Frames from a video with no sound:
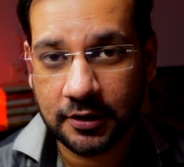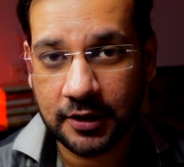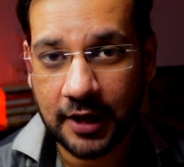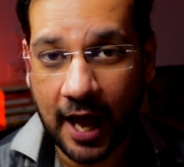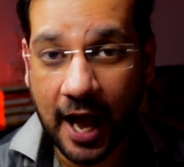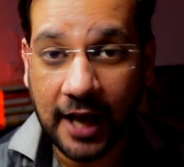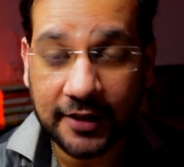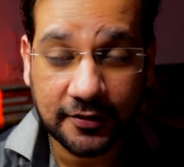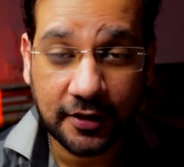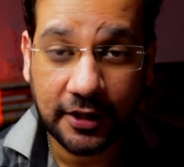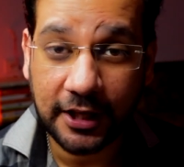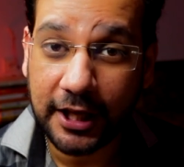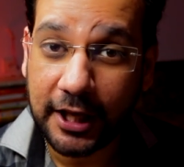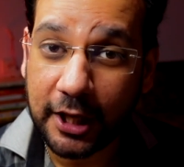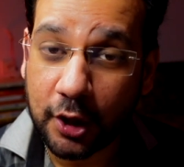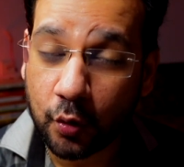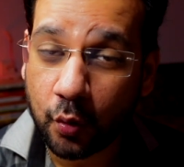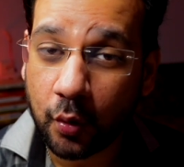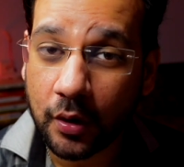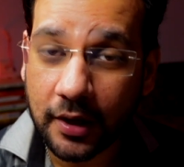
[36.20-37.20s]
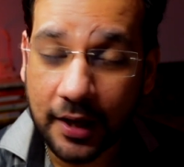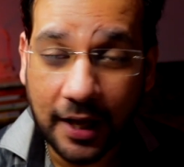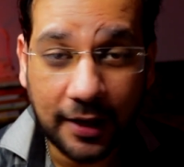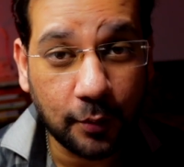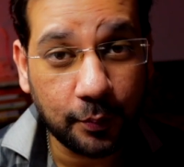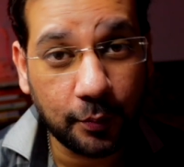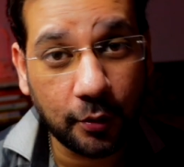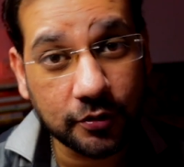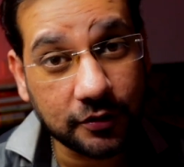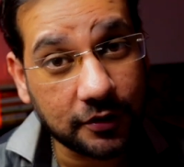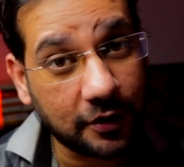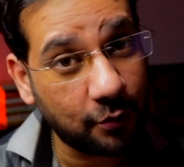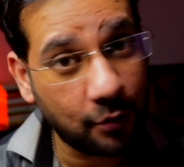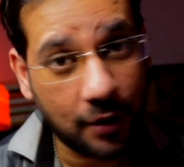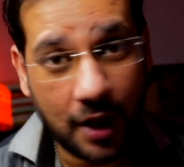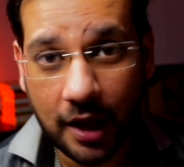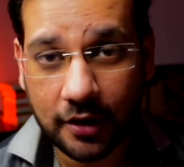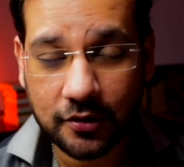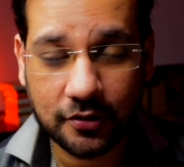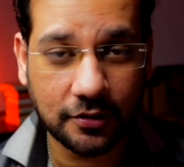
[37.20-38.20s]
has an equal and opposite
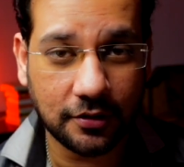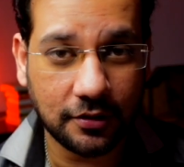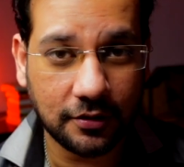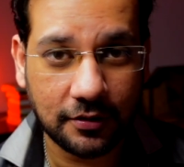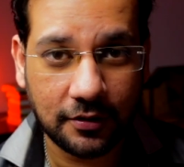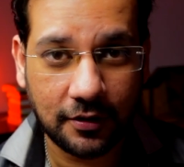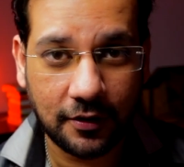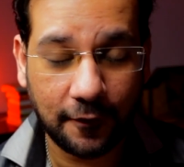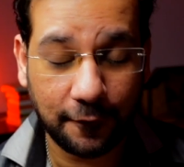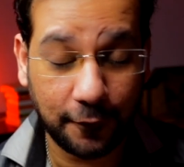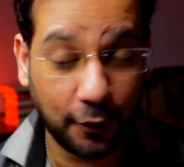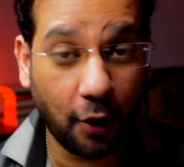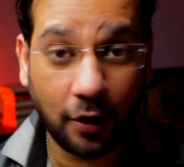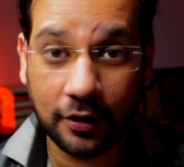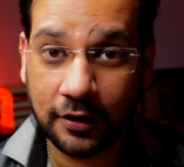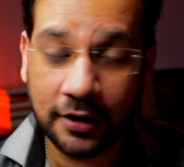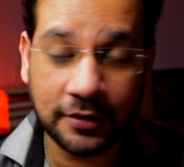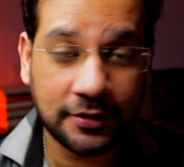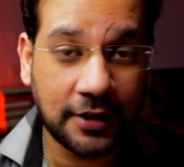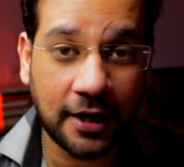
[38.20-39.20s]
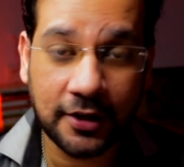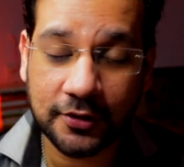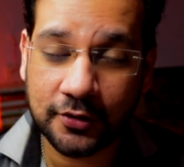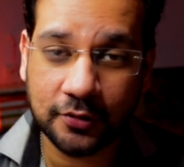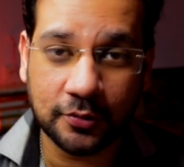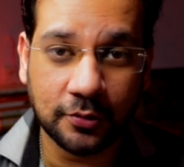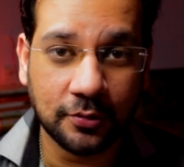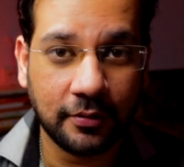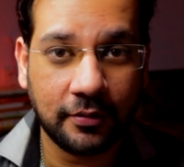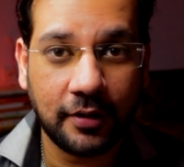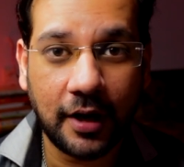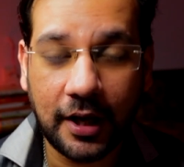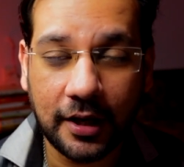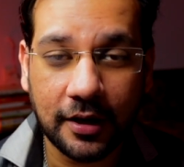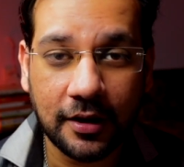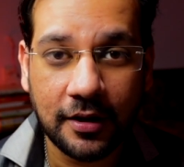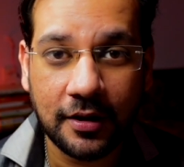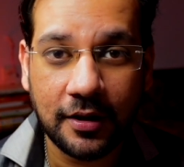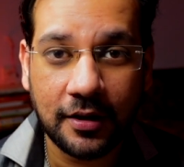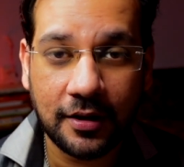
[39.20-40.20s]
reaction. We all learn that at school, right?
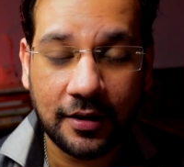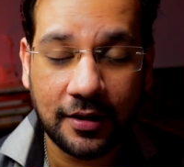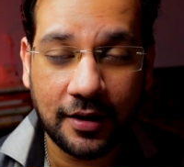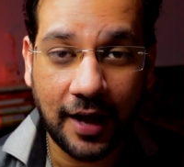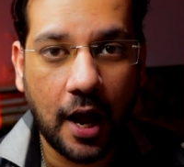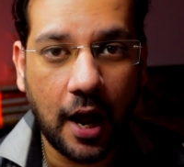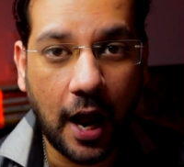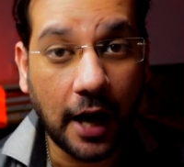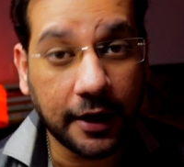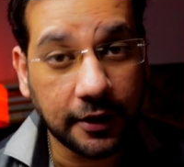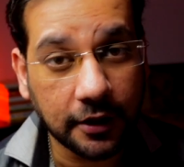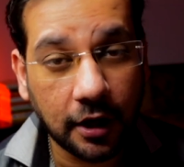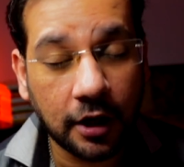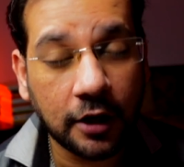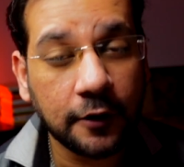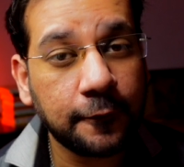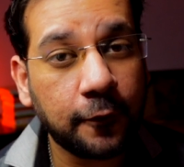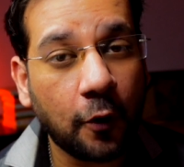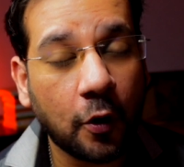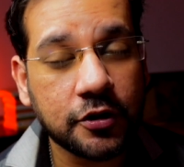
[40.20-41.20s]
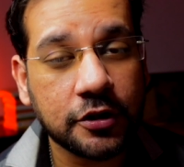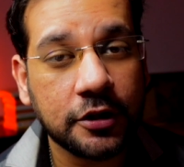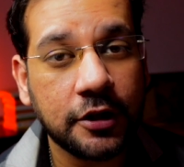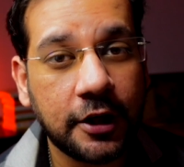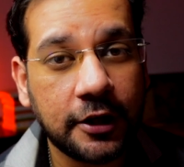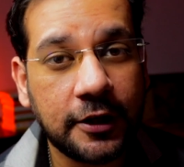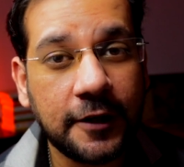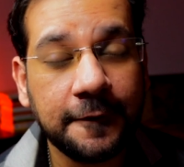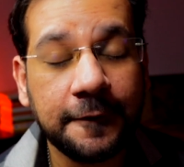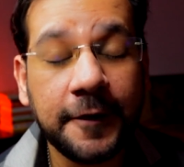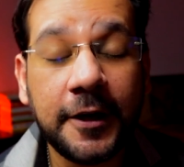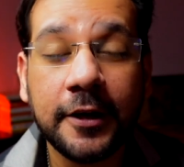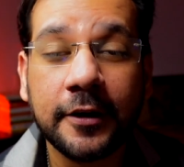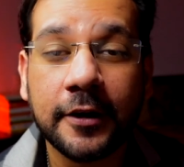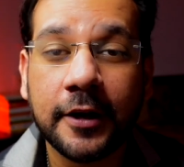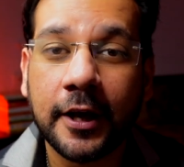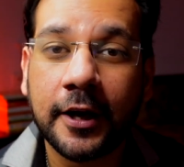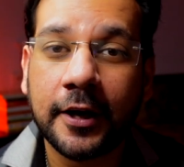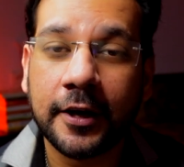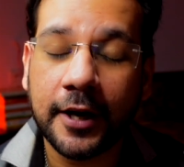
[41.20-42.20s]
And unfortunately,
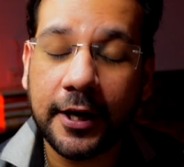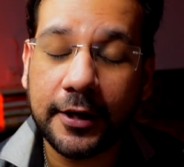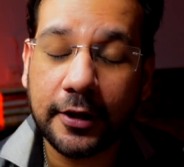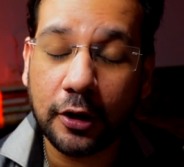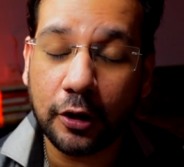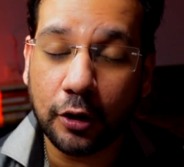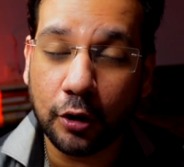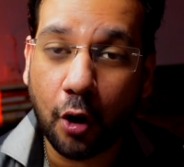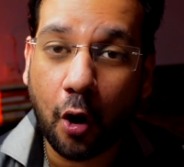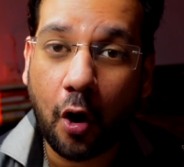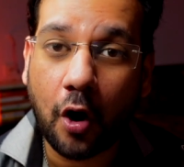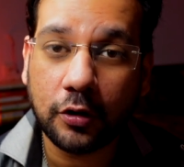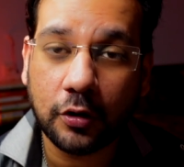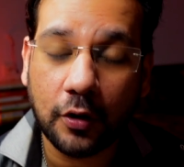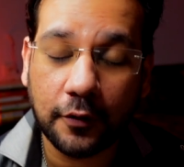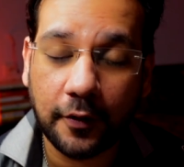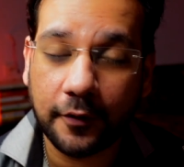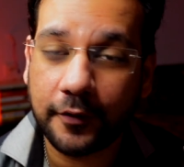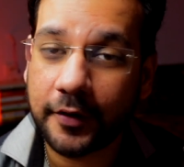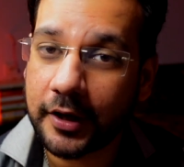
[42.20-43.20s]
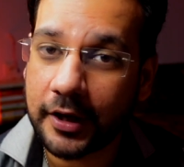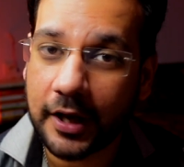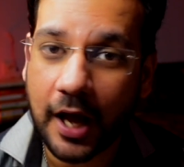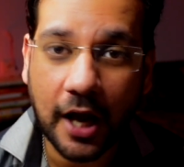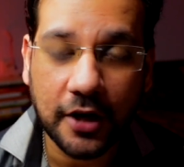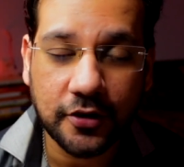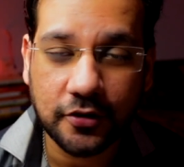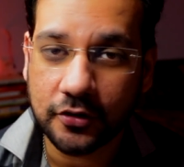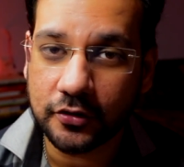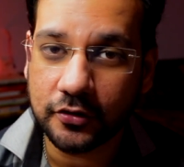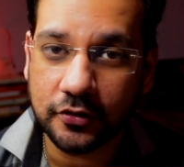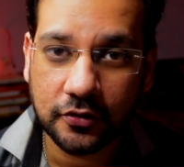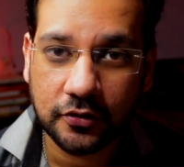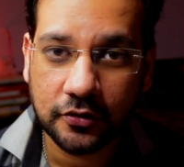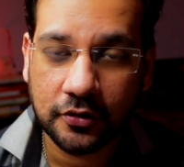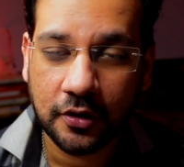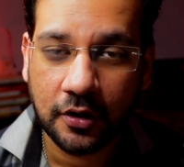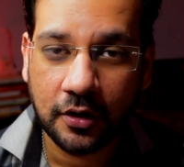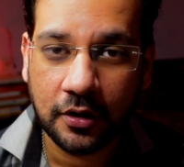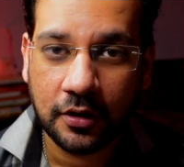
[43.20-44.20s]
we regret a lot of our reactions.
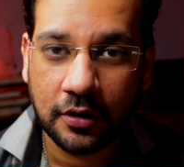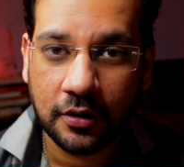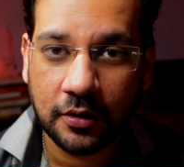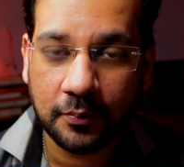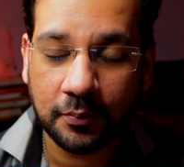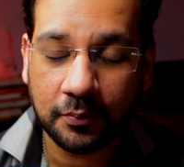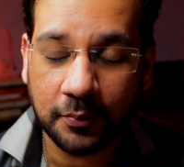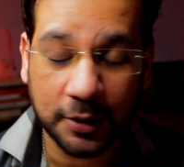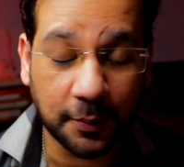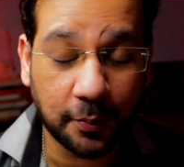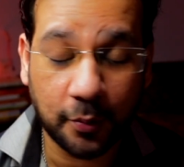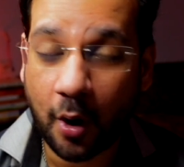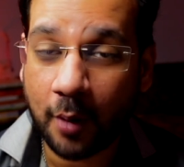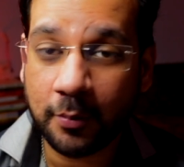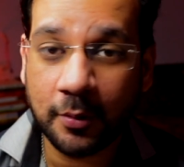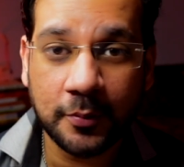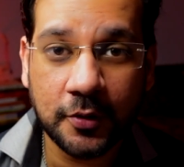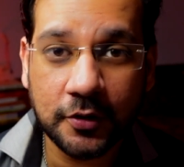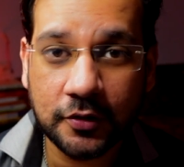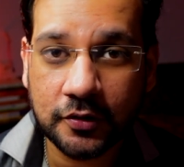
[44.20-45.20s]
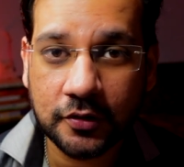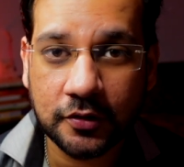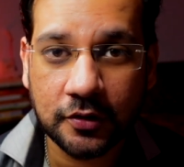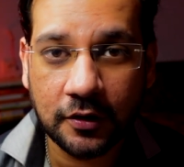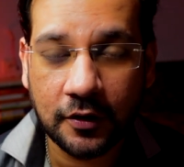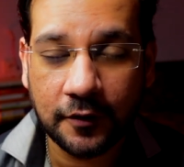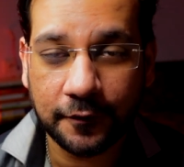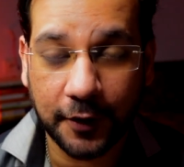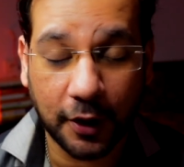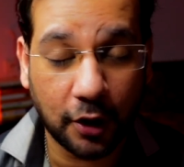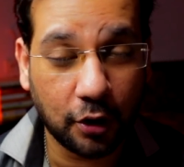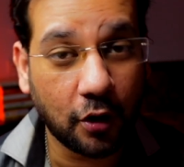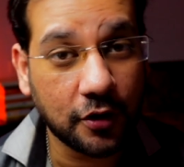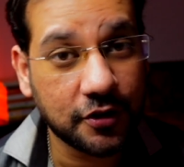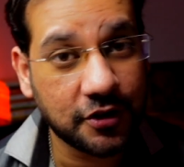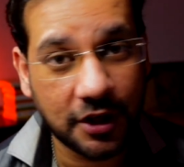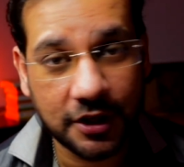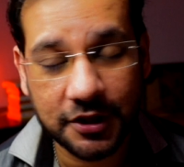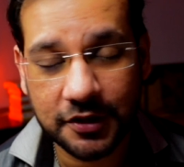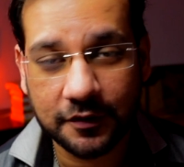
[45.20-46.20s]
But the problem is, we cannot
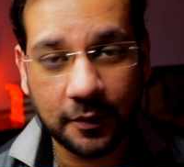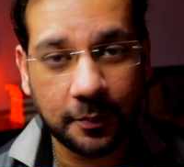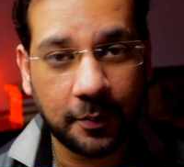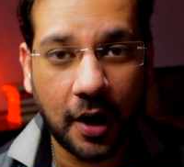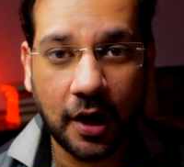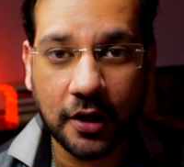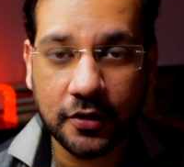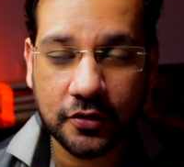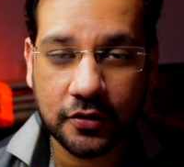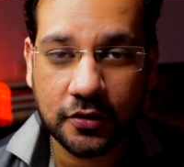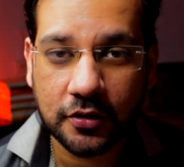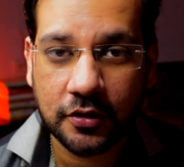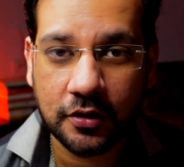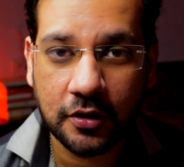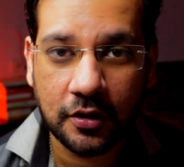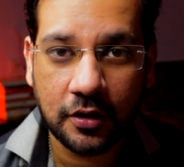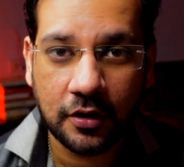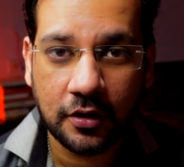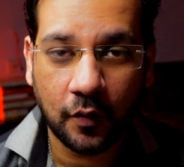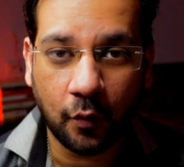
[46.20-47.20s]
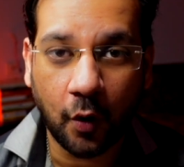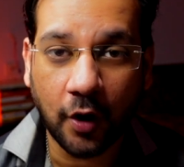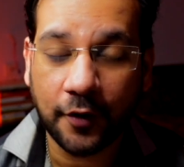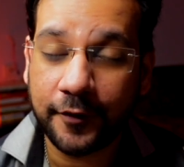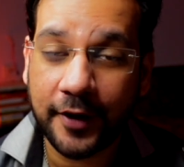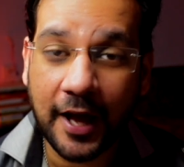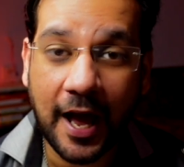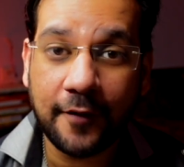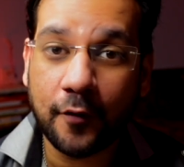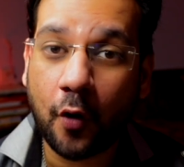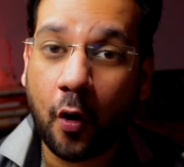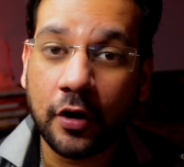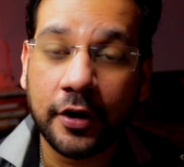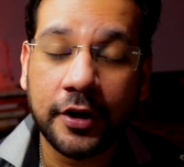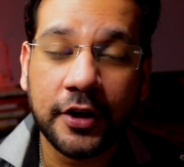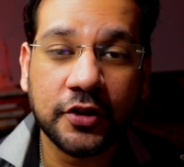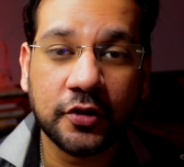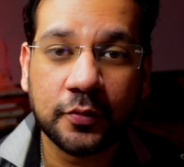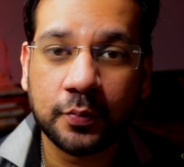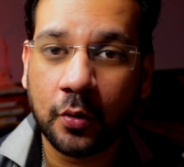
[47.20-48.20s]
change our past, what we had
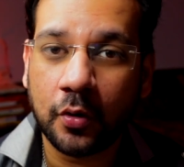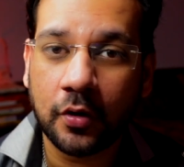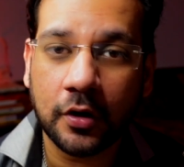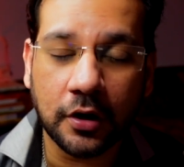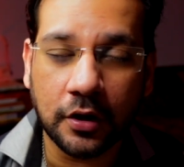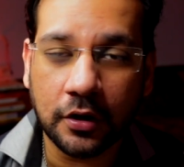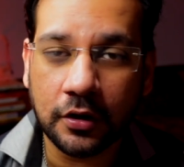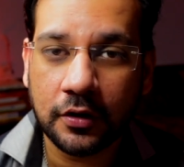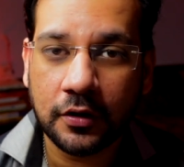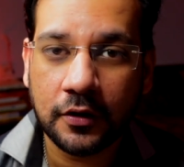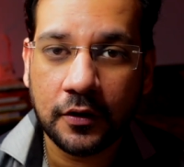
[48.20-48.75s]
already spoken.